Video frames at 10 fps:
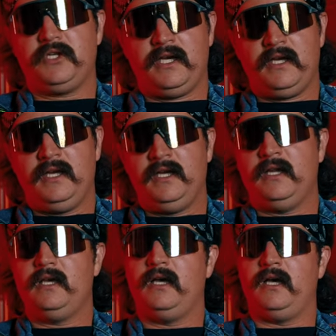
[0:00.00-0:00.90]
shine,
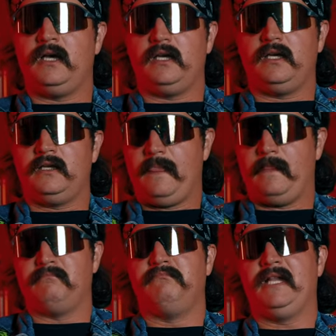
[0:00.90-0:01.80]

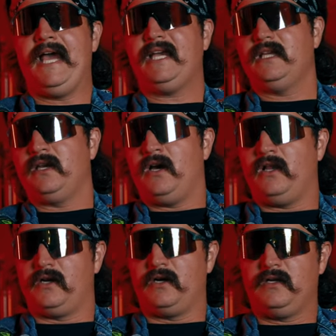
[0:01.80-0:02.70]
black in
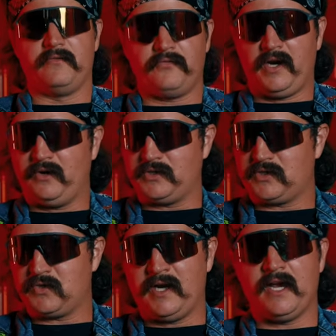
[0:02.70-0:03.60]
color with a fragrance
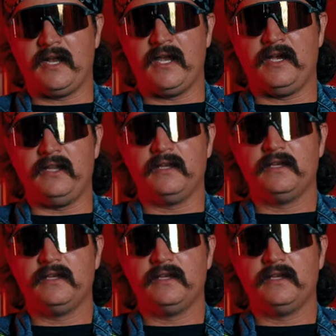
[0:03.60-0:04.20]
straight out of hell.